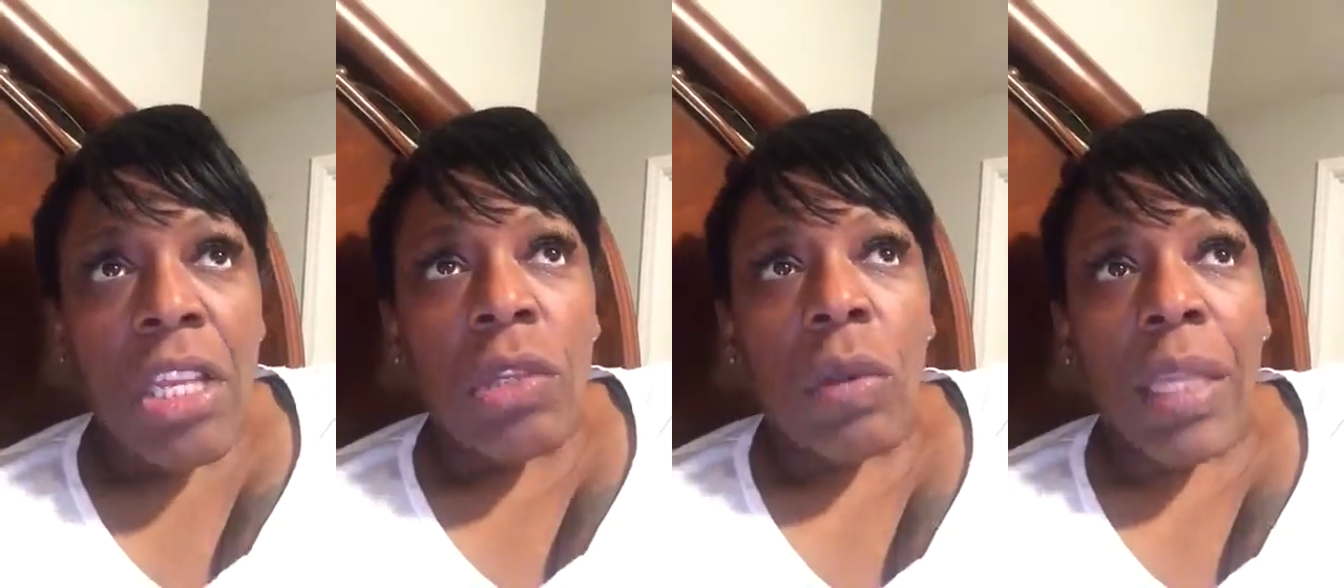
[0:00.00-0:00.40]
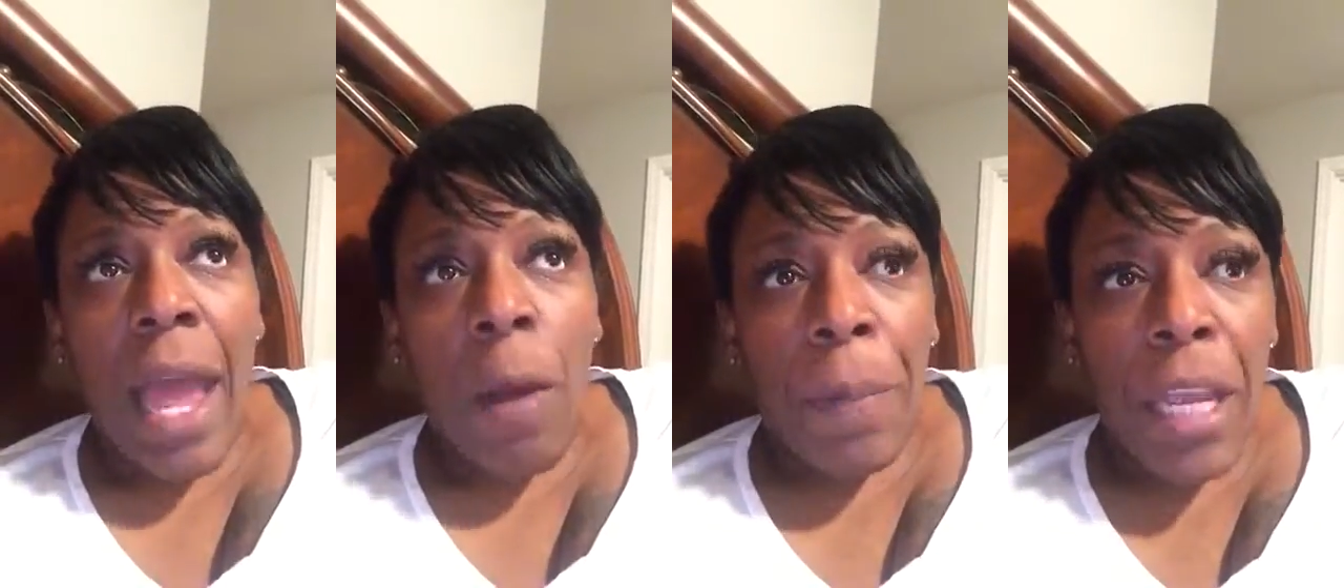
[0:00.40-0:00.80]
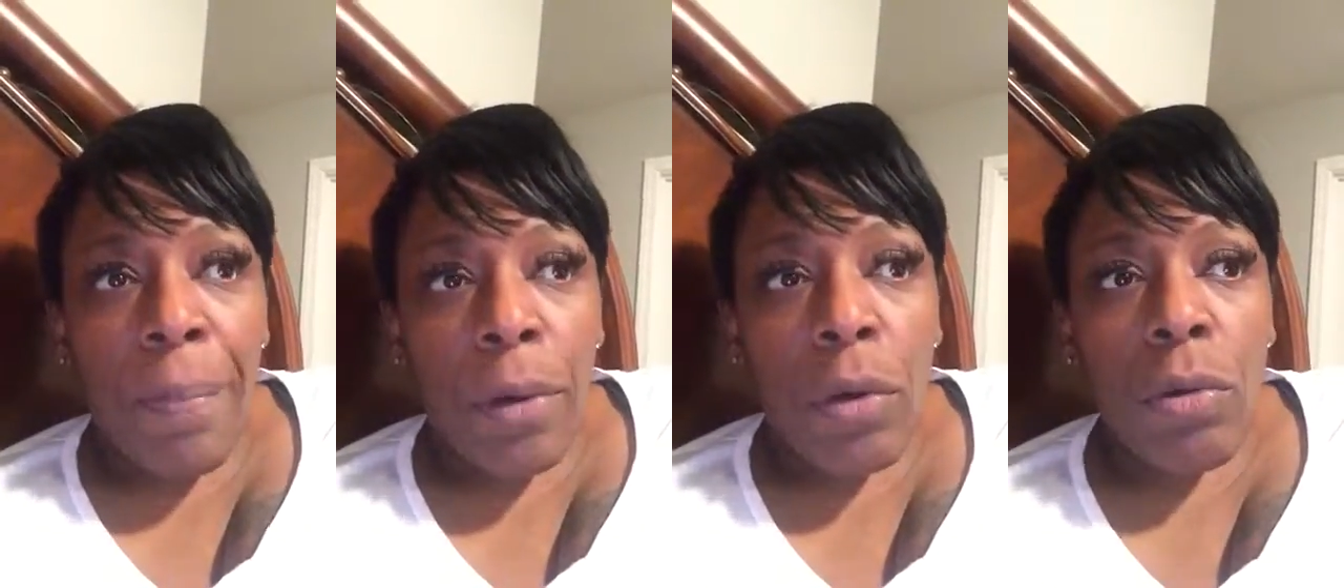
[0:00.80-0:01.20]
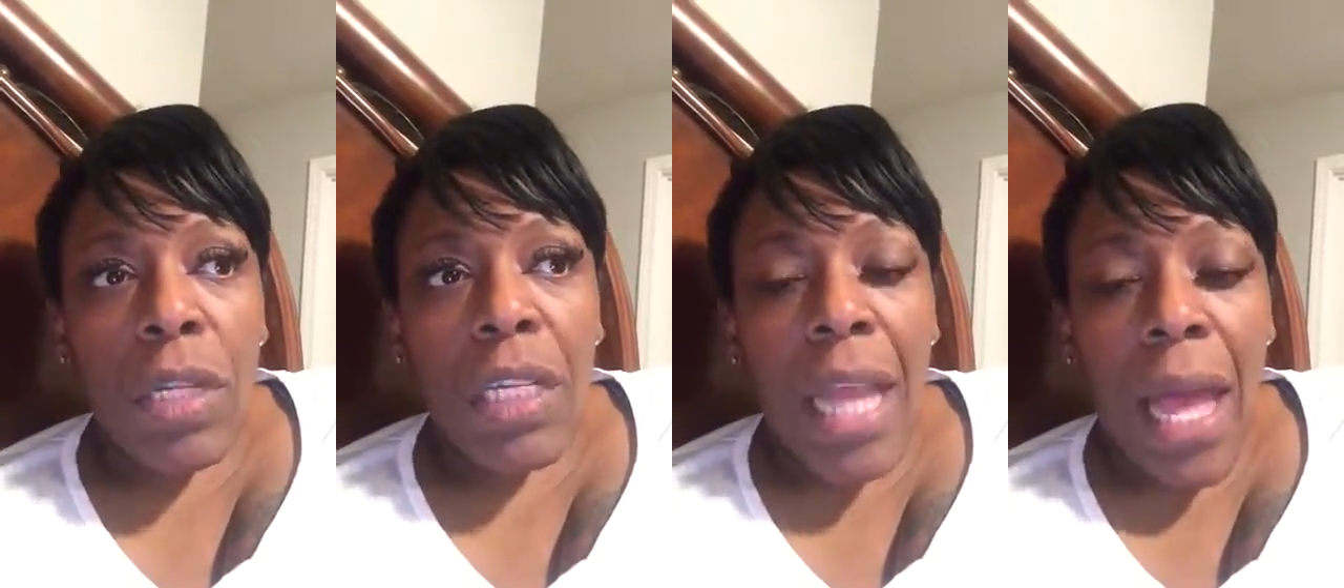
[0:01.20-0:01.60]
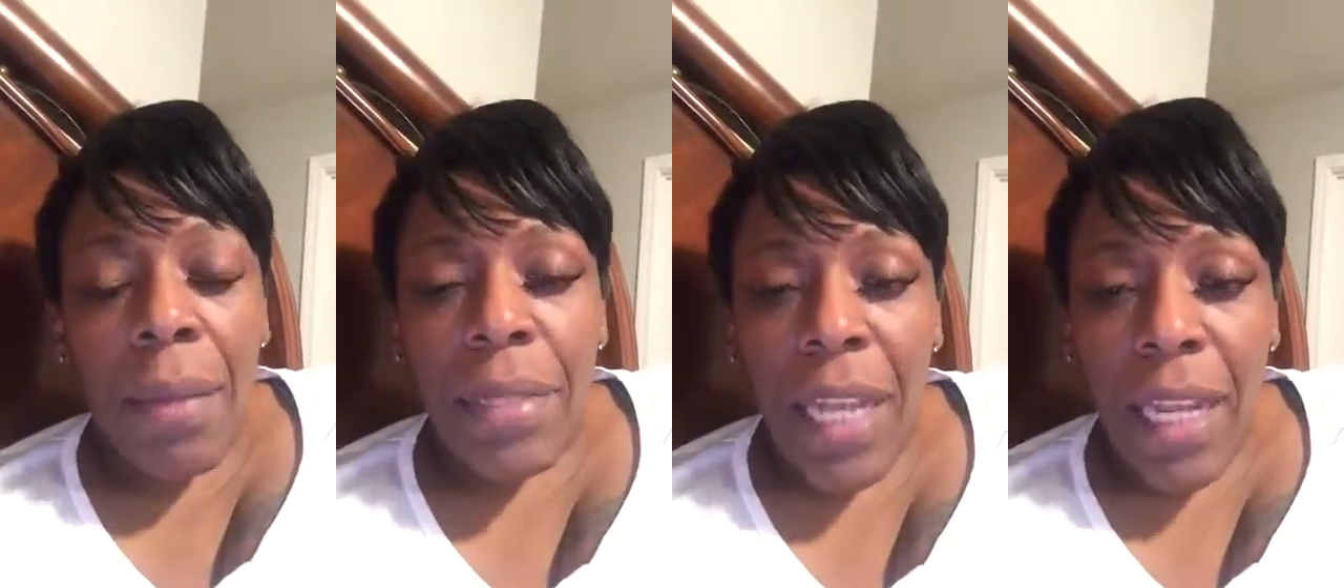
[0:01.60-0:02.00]
to allow people who did
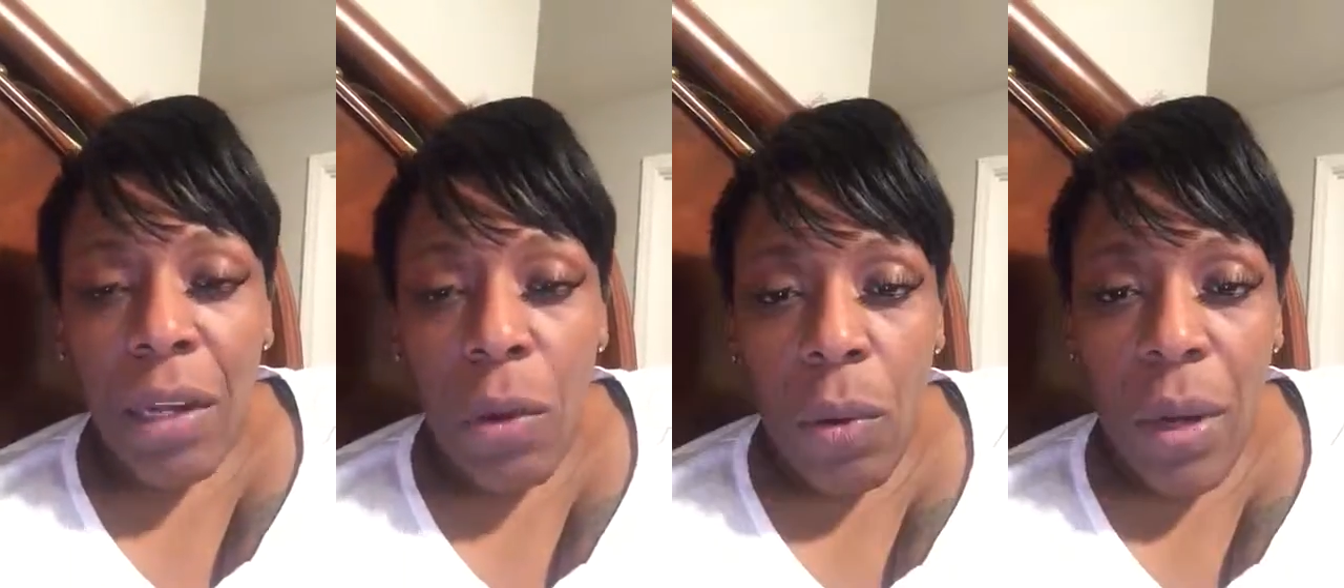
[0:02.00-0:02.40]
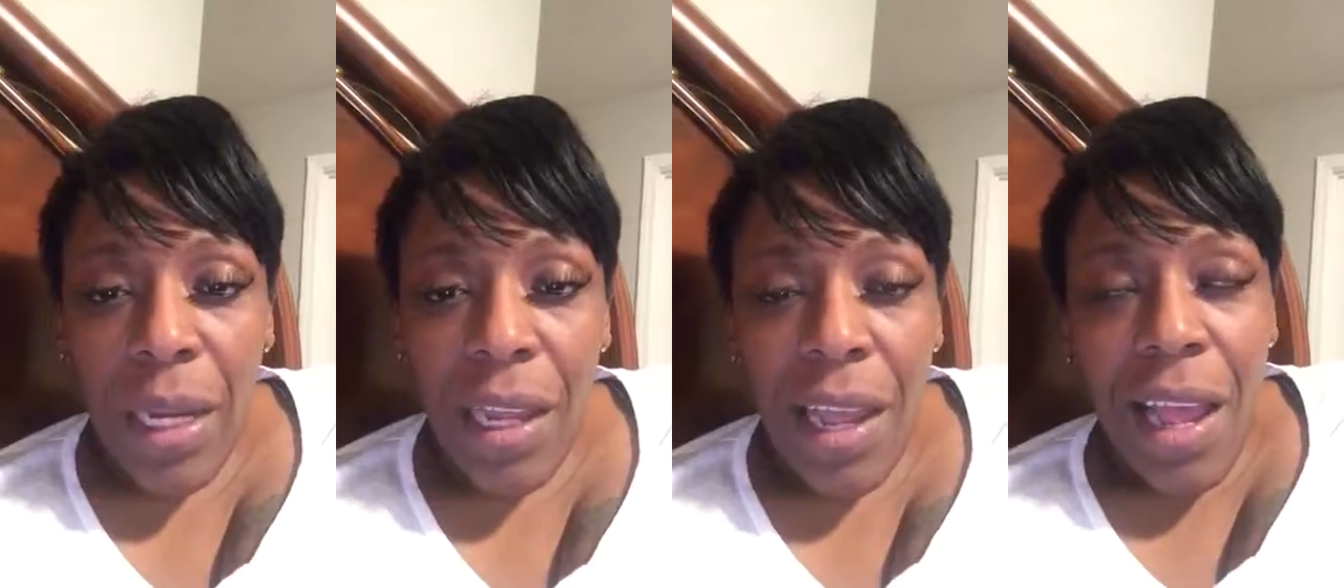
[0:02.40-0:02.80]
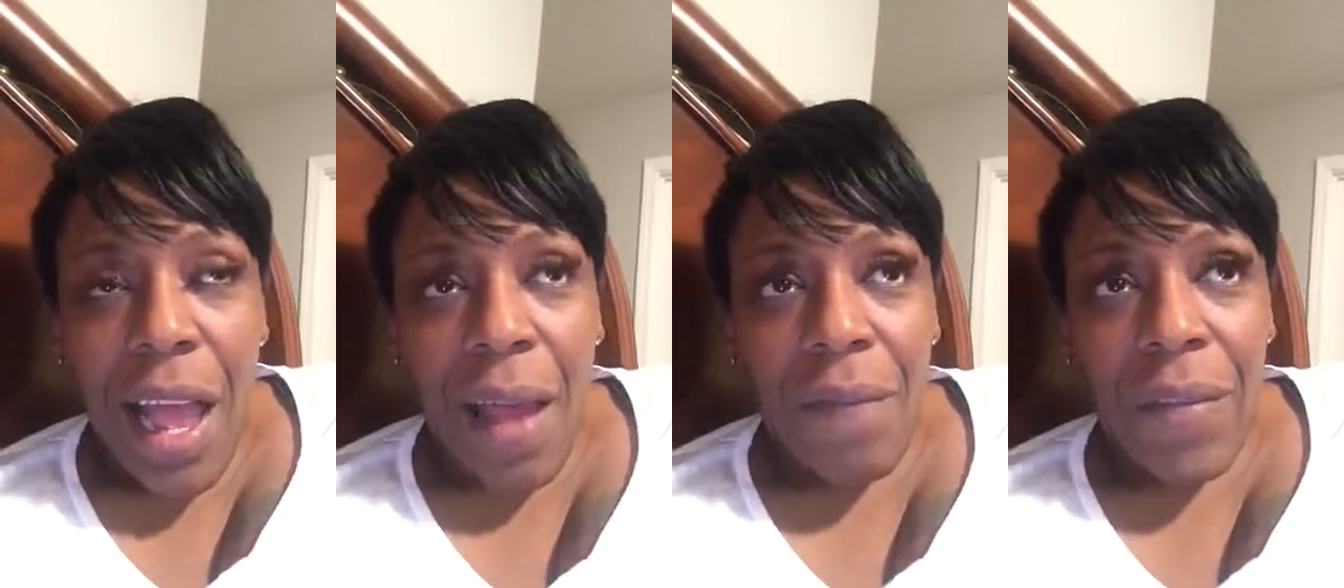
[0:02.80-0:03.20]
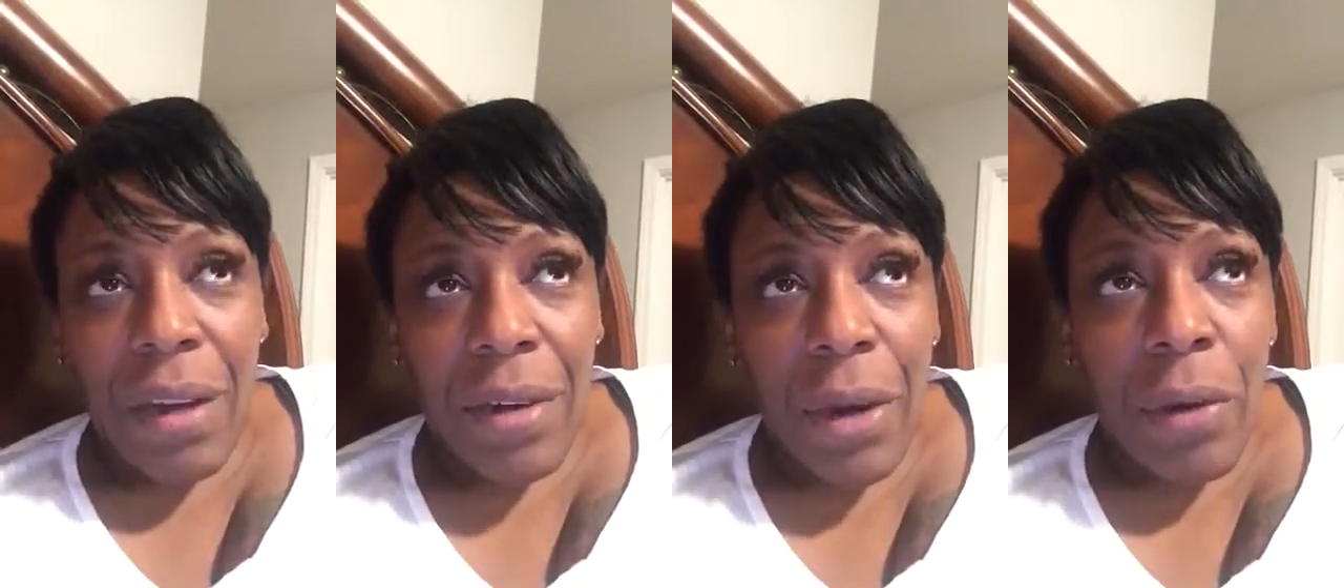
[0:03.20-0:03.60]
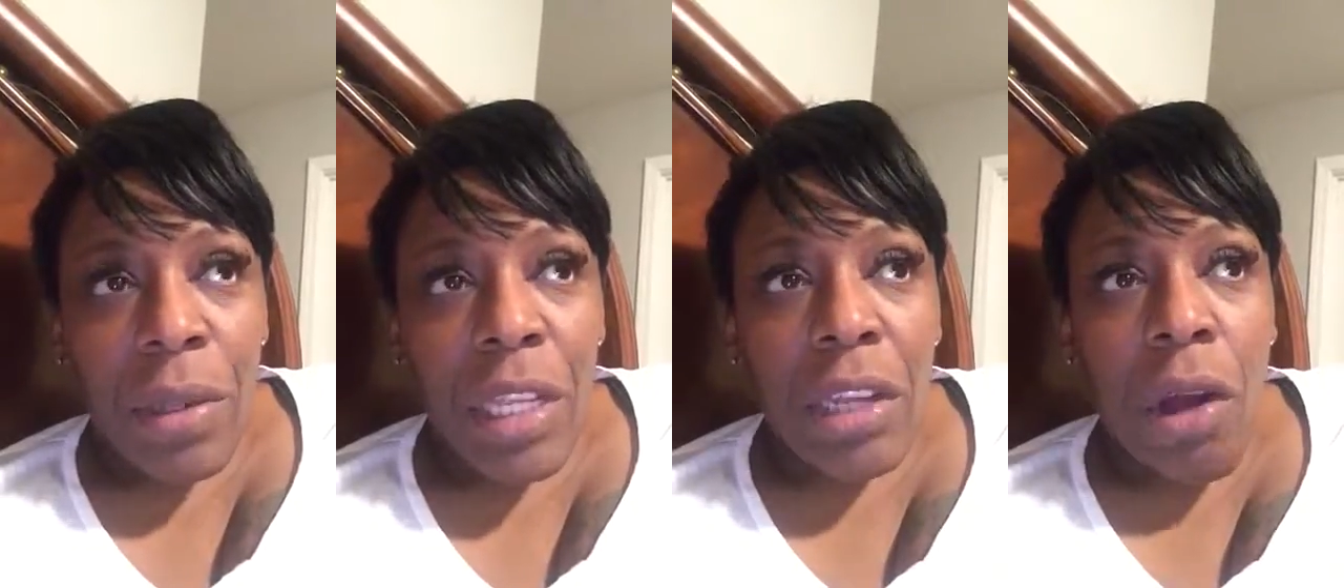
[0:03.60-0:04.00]
not obtain coin very
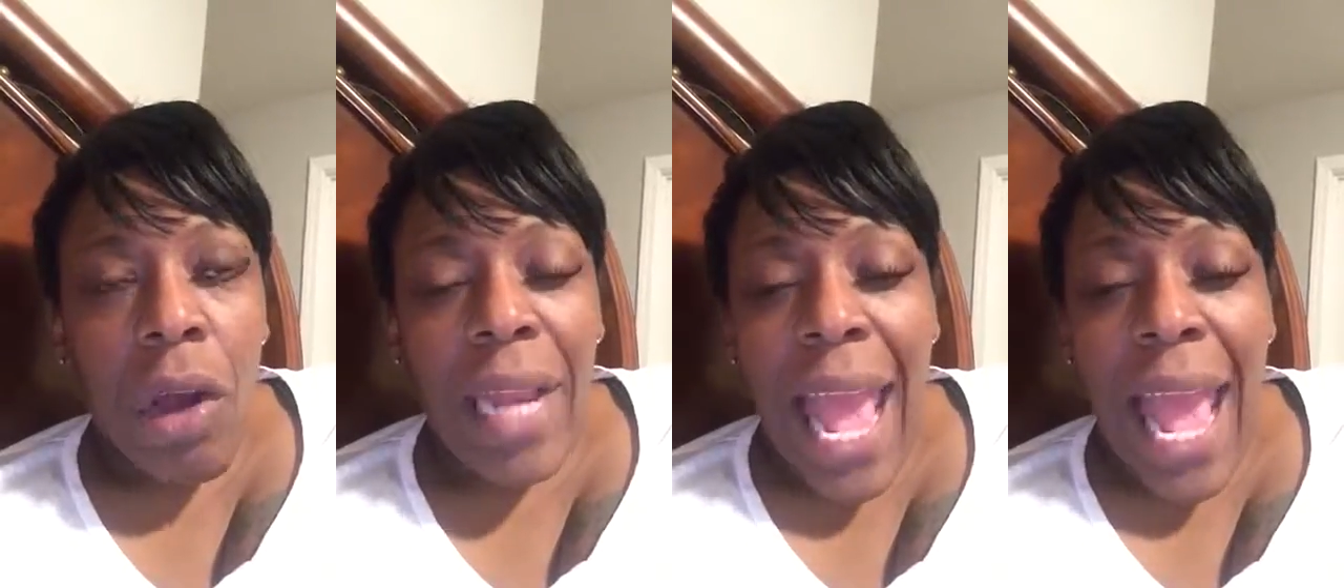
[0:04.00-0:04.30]
early on.